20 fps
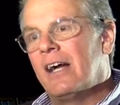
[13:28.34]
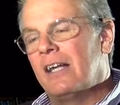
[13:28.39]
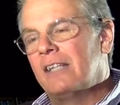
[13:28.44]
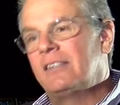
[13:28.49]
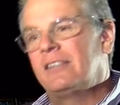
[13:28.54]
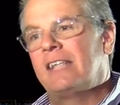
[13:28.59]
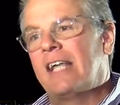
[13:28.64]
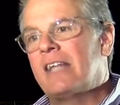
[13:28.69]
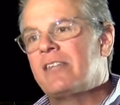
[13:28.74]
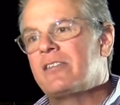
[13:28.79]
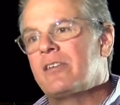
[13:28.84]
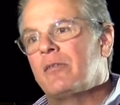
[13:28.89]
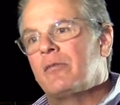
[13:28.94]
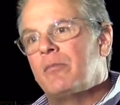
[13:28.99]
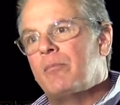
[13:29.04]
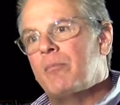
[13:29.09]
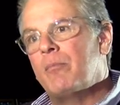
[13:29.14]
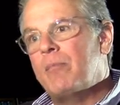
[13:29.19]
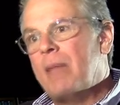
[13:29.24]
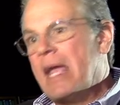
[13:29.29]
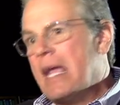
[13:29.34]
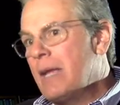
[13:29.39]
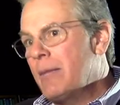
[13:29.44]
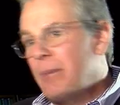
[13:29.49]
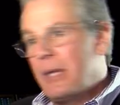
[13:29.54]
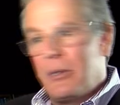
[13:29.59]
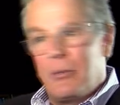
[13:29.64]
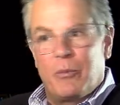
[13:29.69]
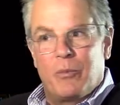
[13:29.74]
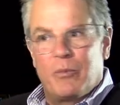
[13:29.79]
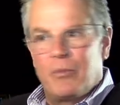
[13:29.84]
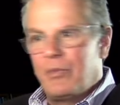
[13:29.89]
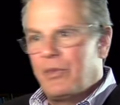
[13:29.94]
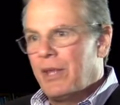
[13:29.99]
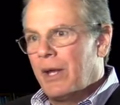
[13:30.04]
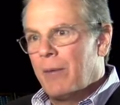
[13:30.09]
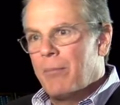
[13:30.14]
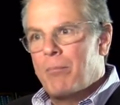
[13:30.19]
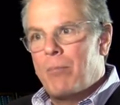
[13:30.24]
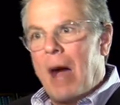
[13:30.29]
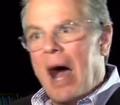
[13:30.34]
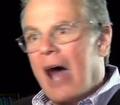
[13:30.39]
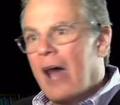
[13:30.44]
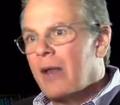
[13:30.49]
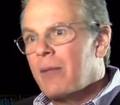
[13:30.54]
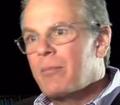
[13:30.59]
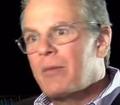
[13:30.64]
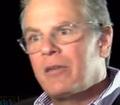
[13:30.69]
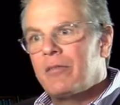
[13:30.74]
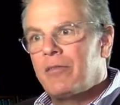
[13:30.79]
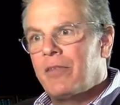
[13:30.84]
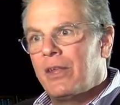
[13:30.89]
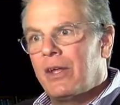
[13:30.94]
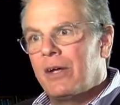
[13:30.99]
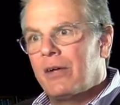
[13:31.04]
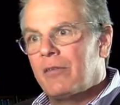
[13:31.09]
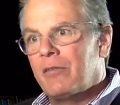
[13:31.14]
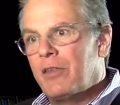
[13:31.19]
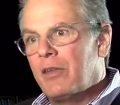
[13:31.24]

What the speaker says: a sense of maybe the bottom of the